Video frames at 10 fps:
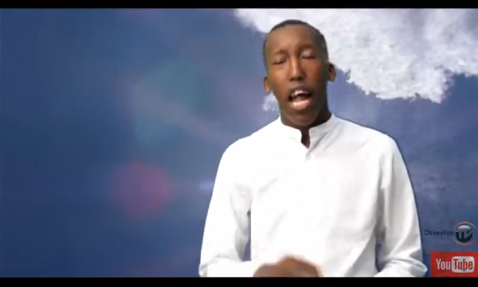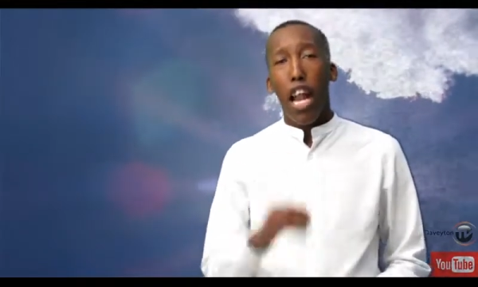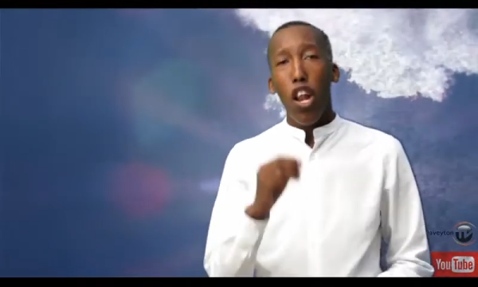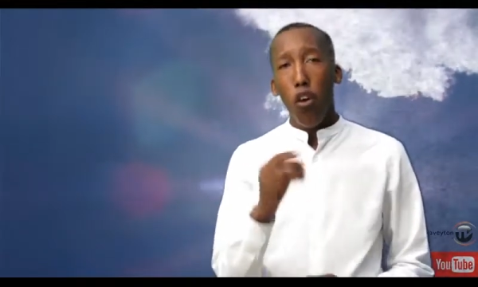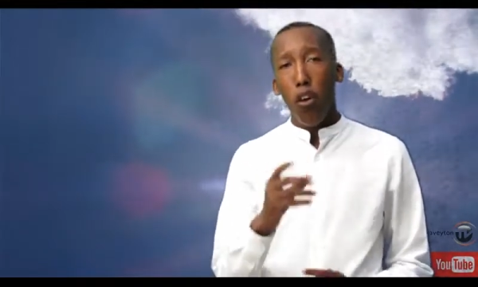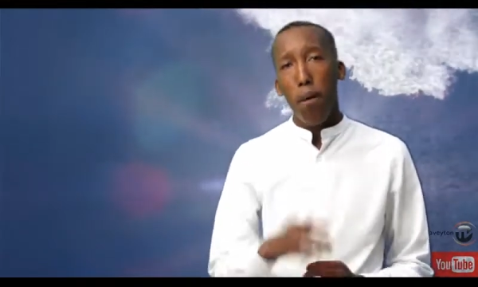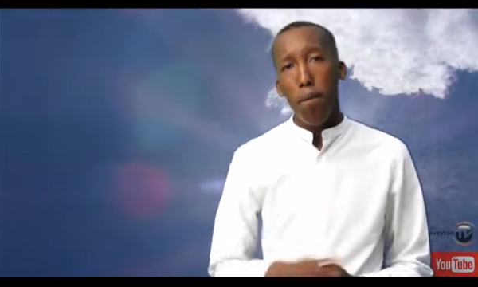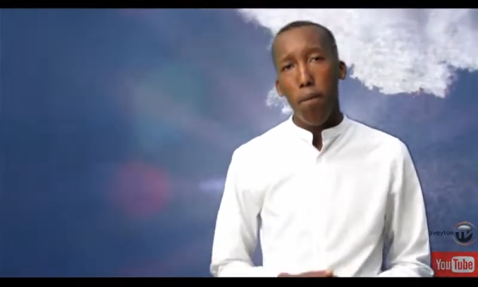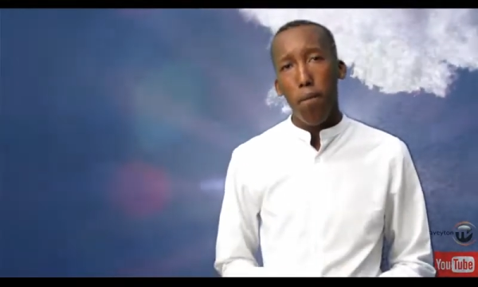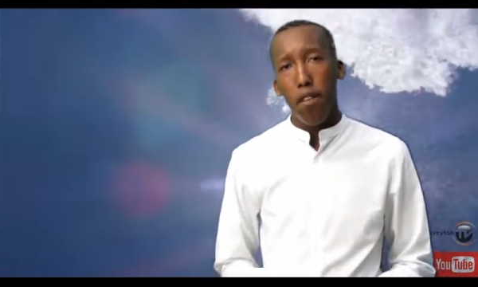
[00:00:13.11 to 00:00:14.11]
Look,
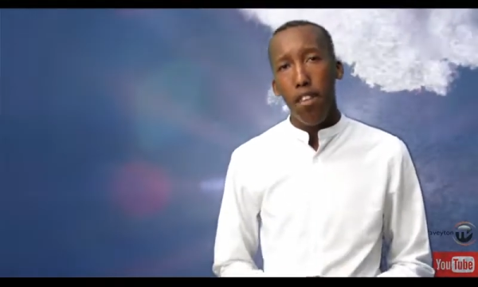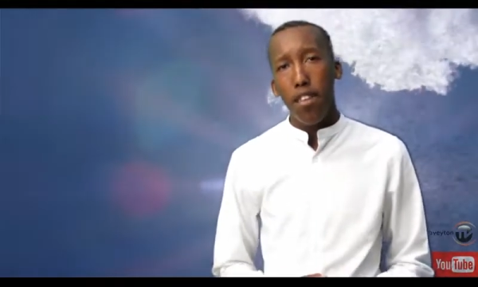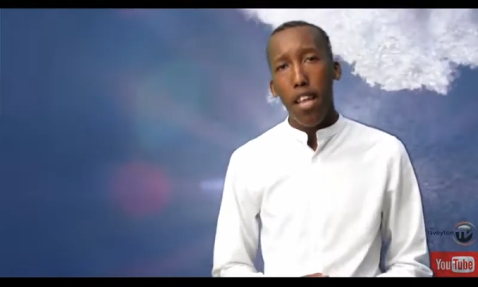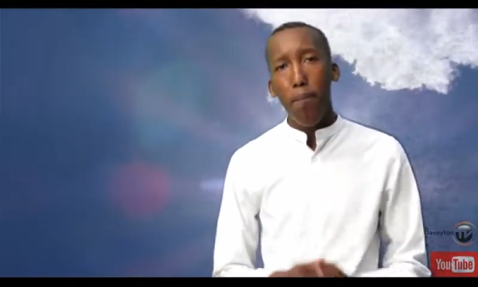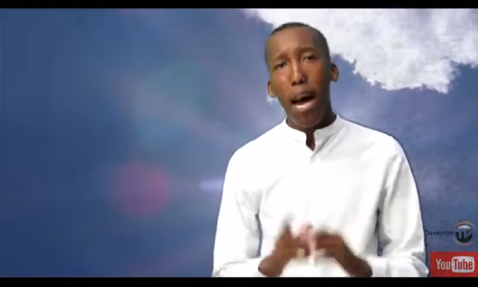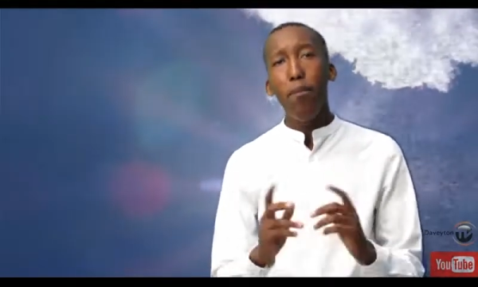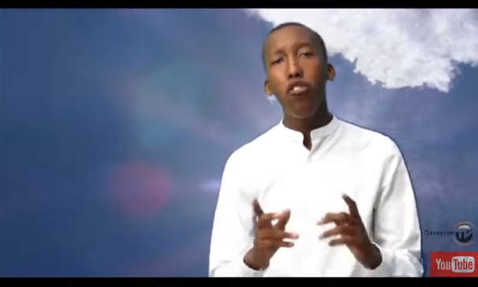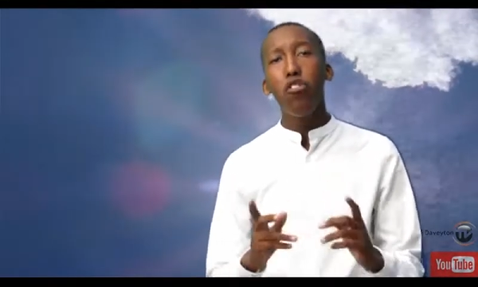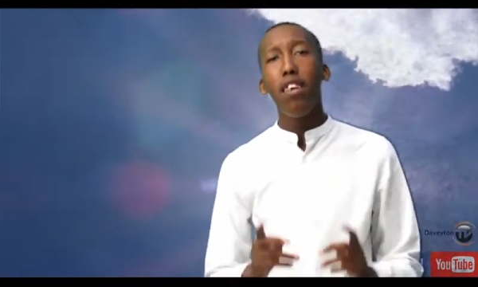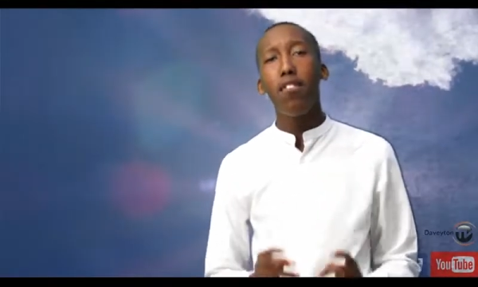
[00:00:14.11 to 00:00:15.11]
the Bible
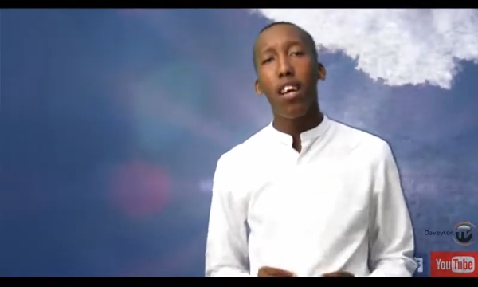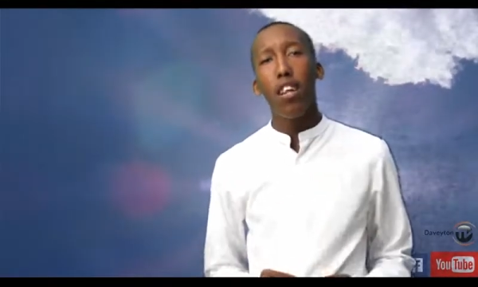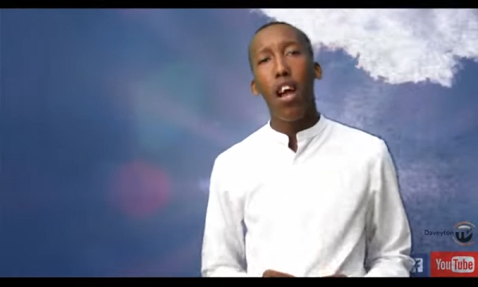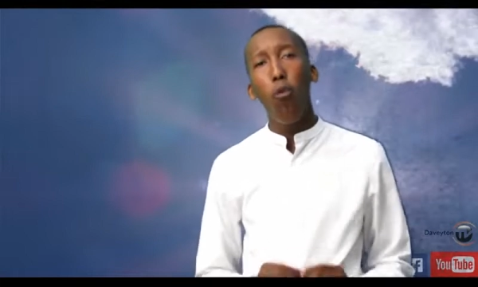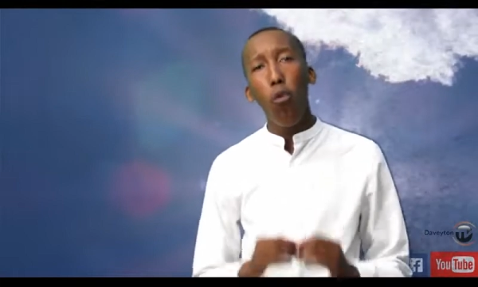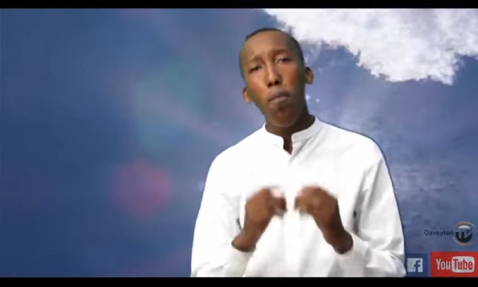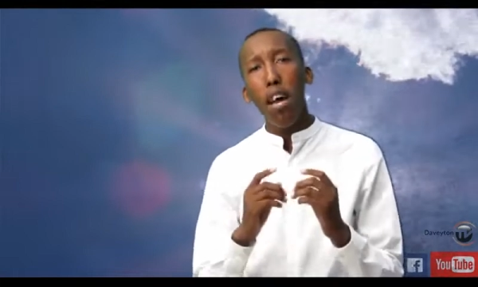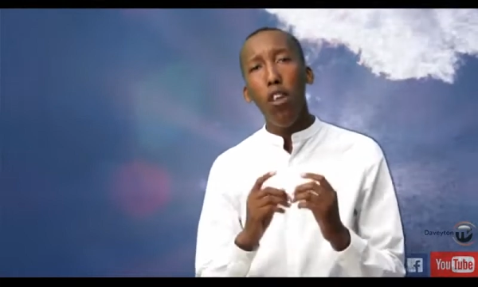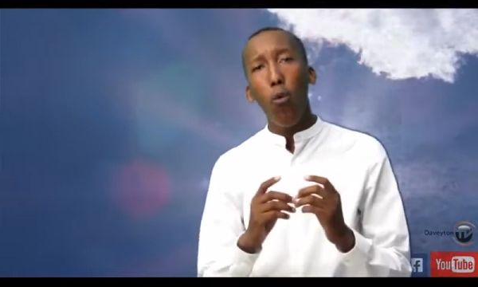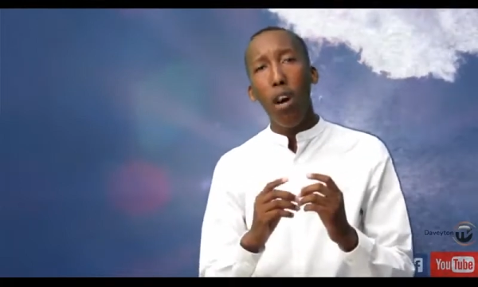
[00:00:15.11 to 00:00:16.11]
says that a
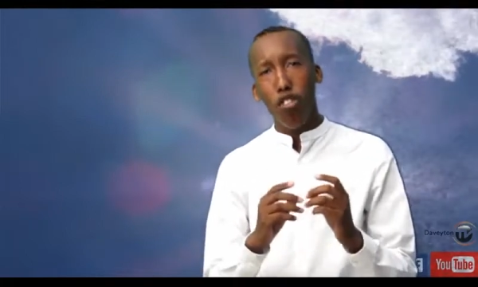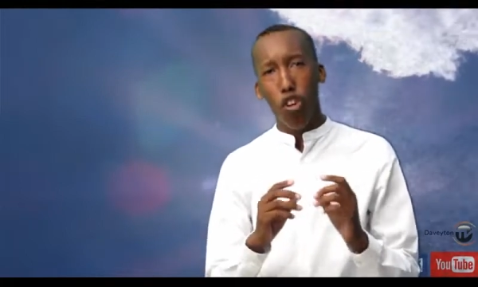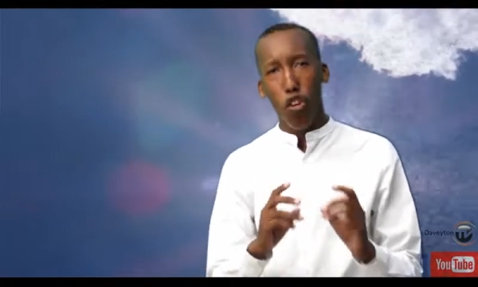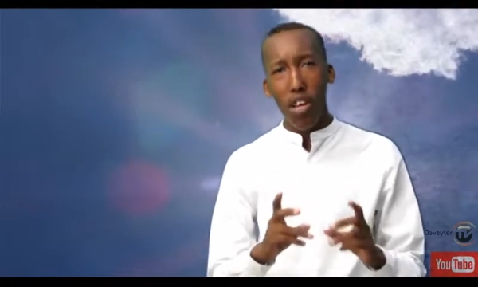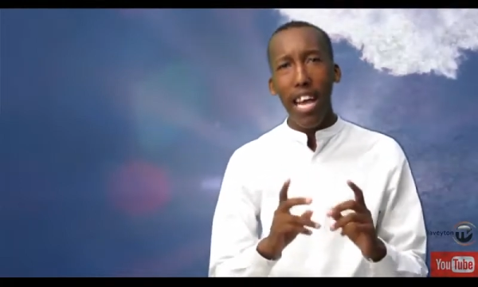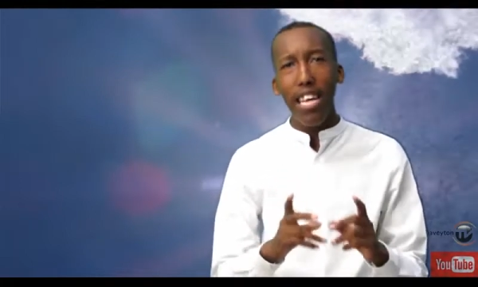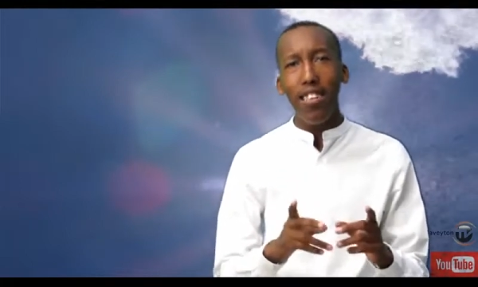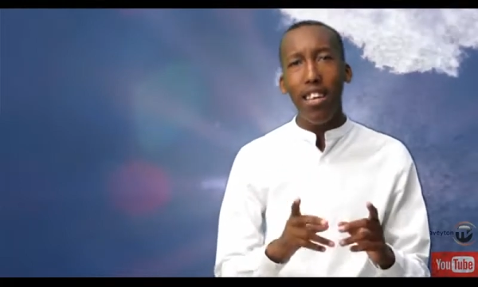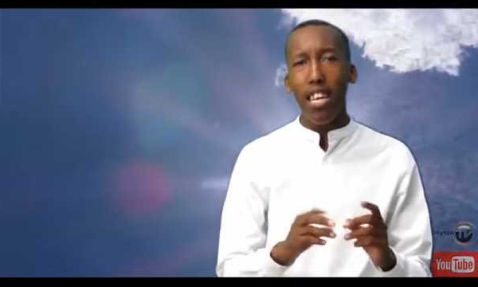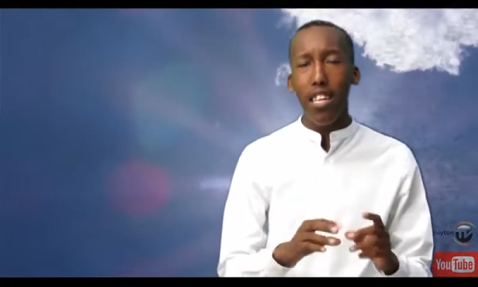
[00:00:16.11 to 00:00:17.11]
woman was
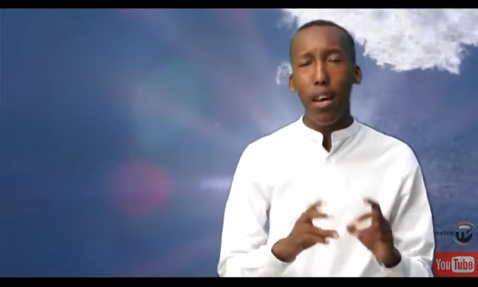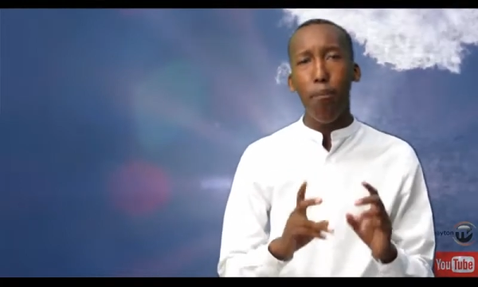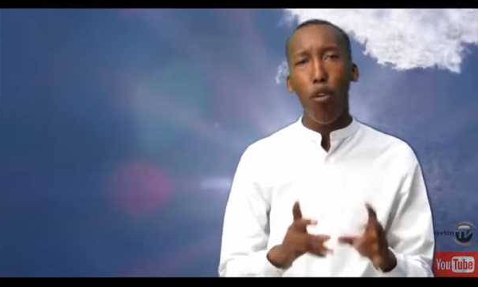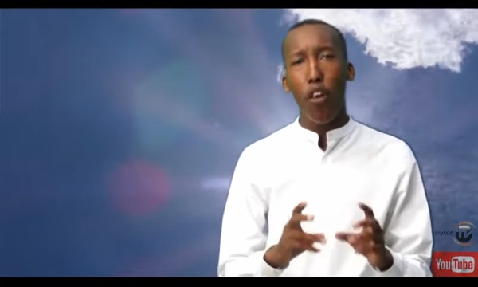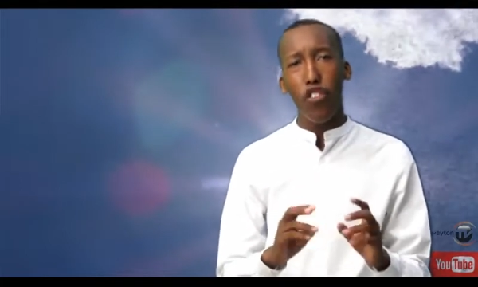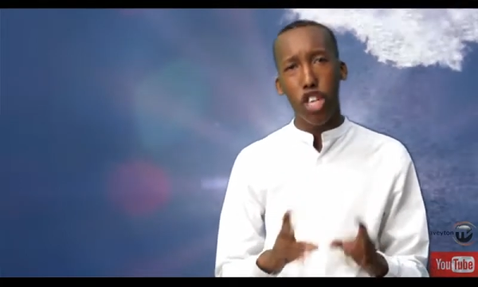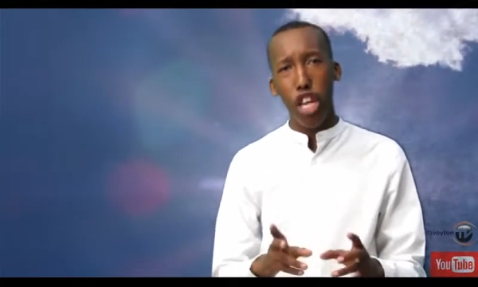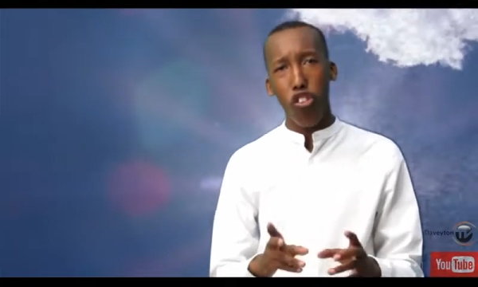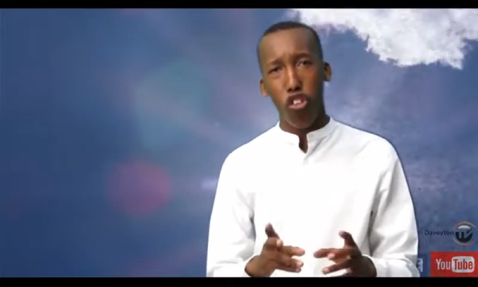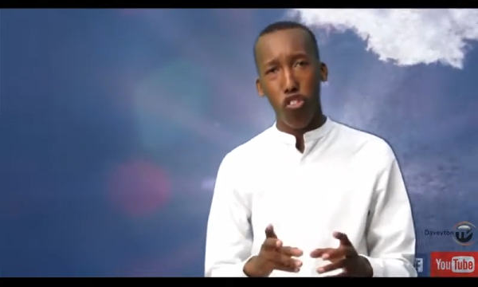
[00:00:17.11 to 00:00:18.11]
created in the book of
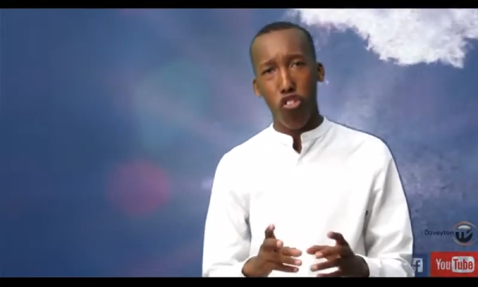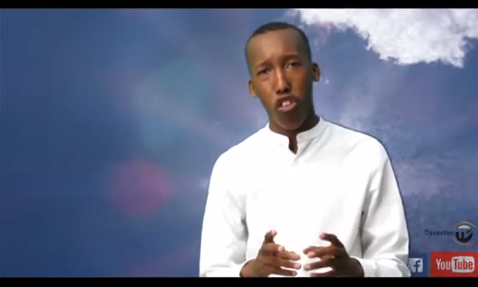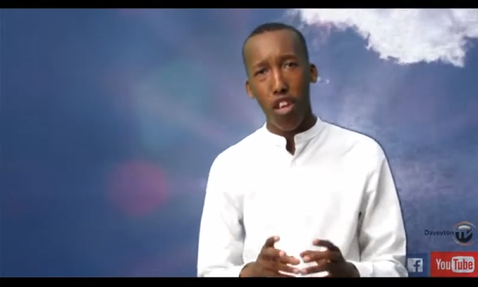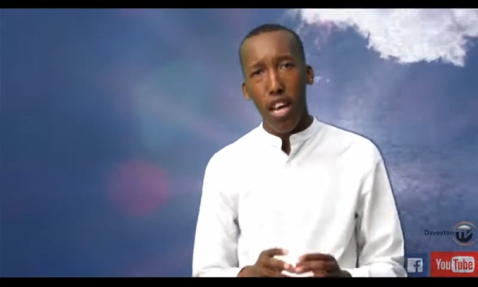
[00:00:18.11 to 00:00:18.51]
Genesis.